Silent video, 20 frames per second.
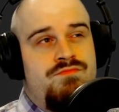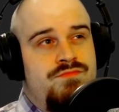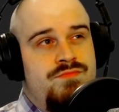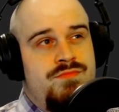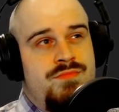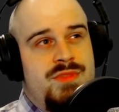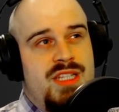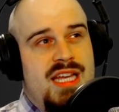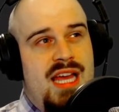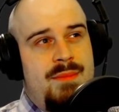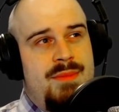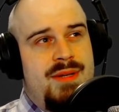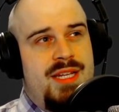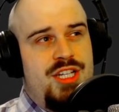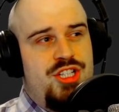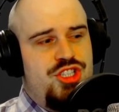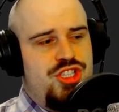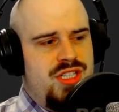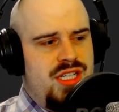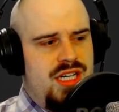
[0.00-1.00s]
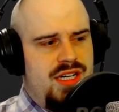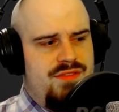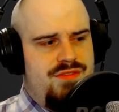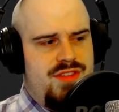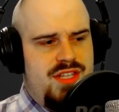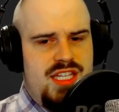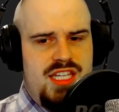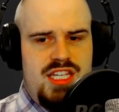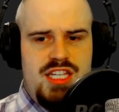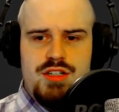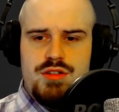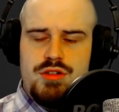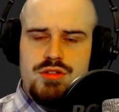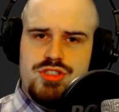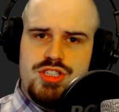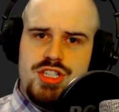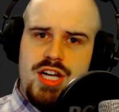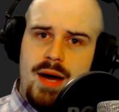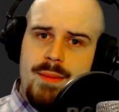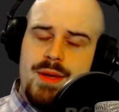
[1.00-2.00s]
the combination of the
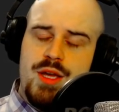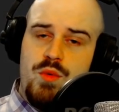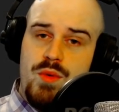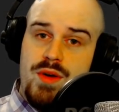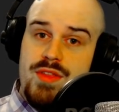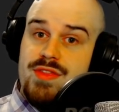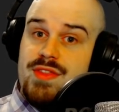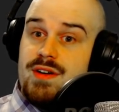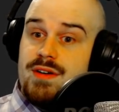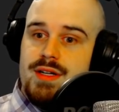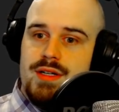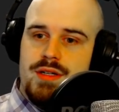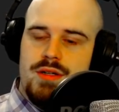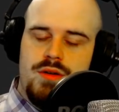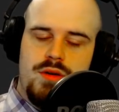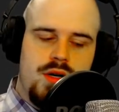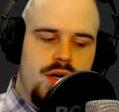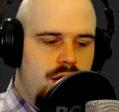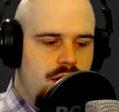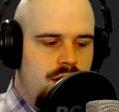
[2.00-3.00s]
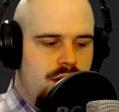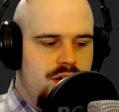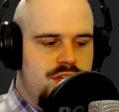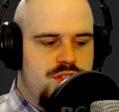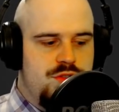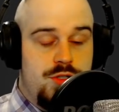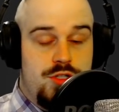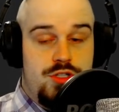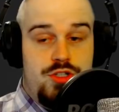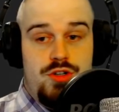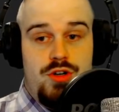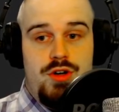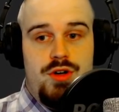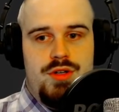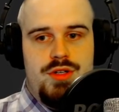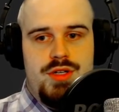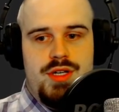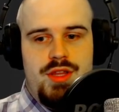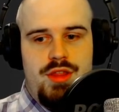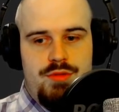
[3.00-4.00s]
heroes coming with their hero cards, which
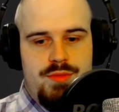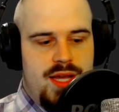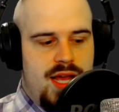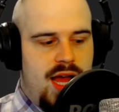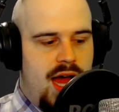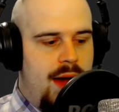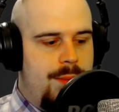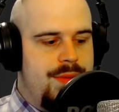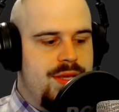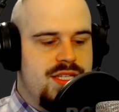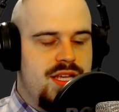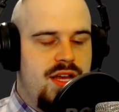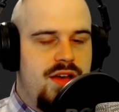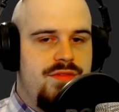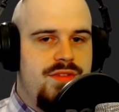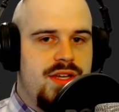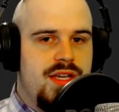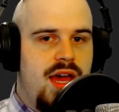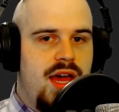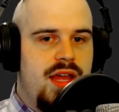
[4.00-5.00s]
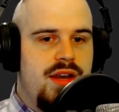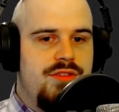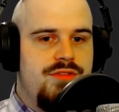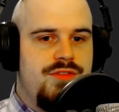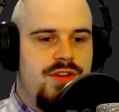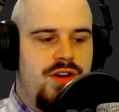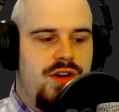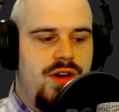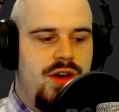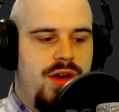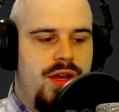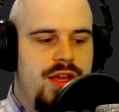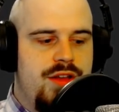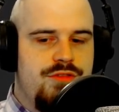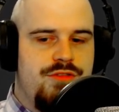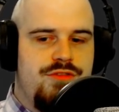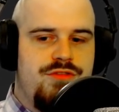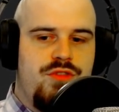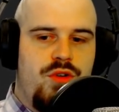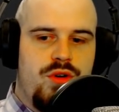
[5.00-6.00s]
you get 3 copies of, it kind of
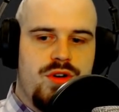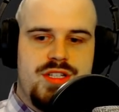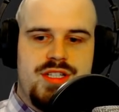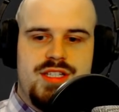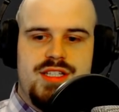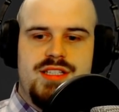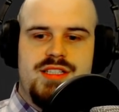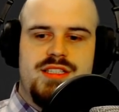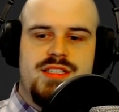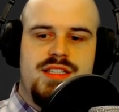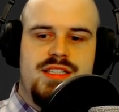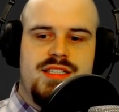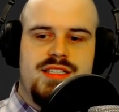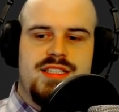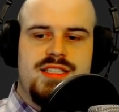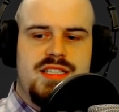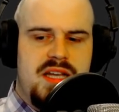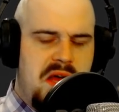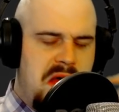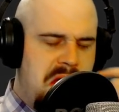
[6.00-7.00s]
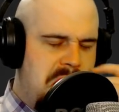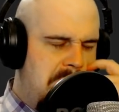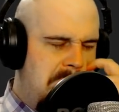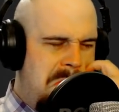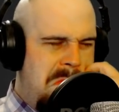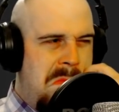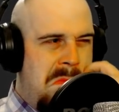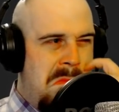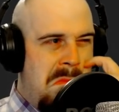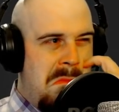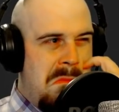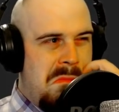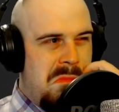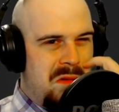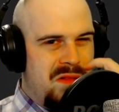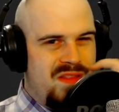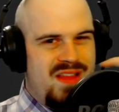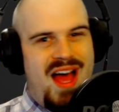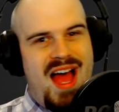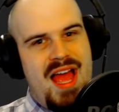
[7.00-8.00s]
enforces this
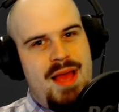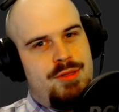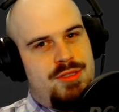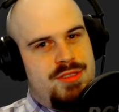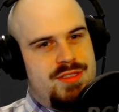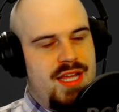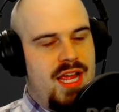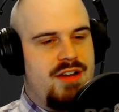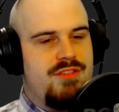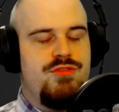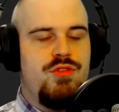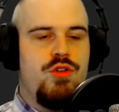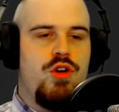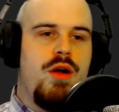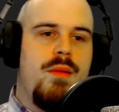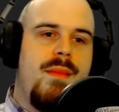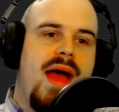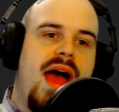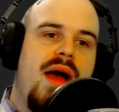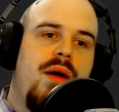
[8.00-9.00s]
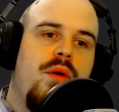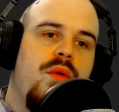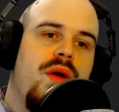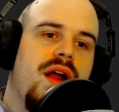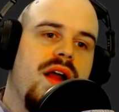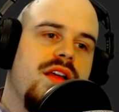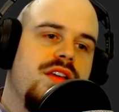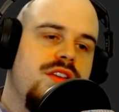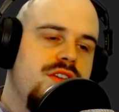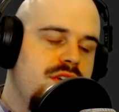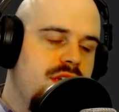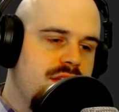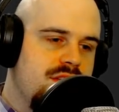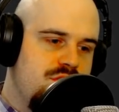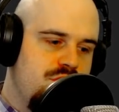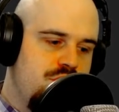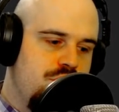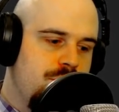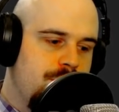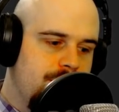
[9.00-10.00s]
reliable deck format where as
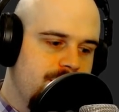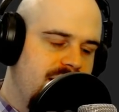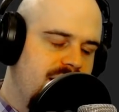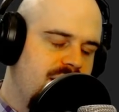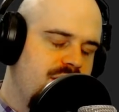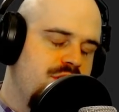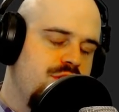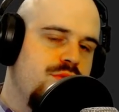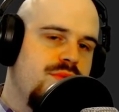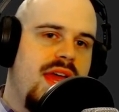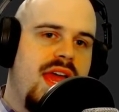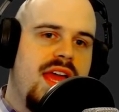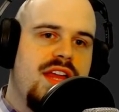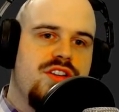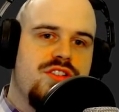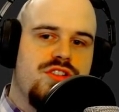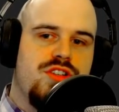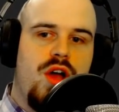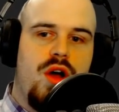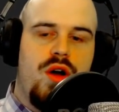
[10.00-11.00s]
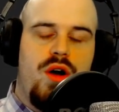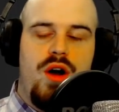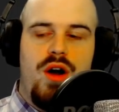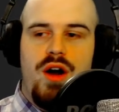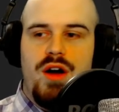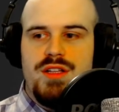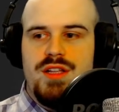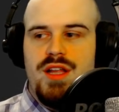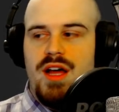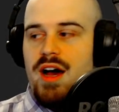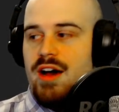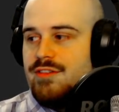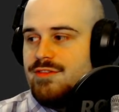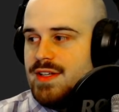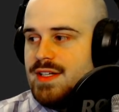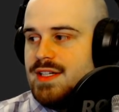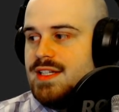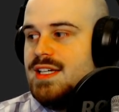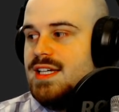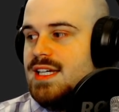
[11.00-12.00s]
a new player you can't just go haul off
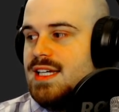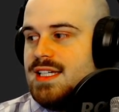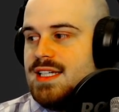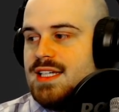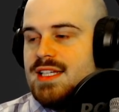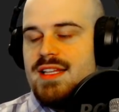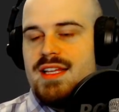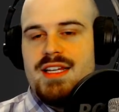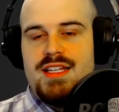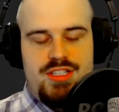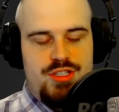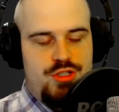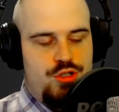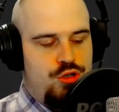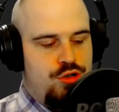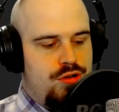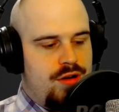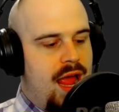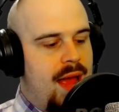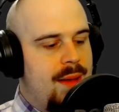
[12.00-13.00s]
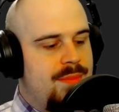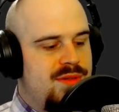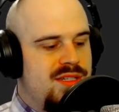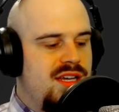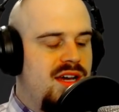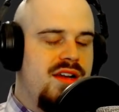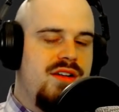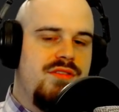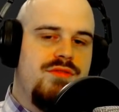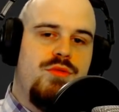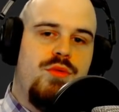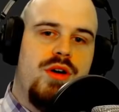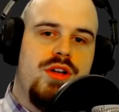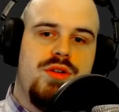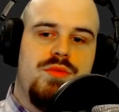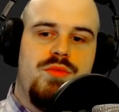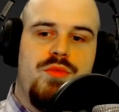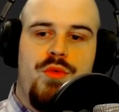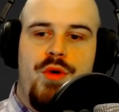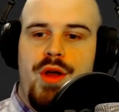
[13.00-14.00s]
and get like a crap ton of
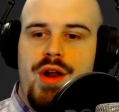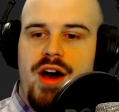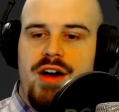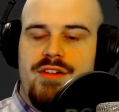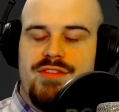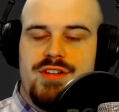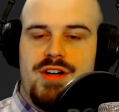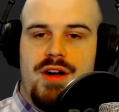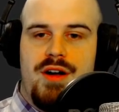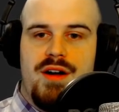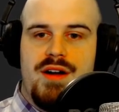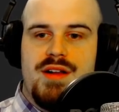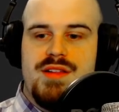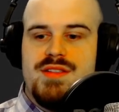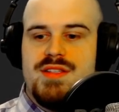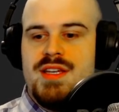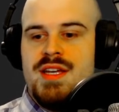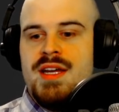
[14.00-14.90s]
one-off cards.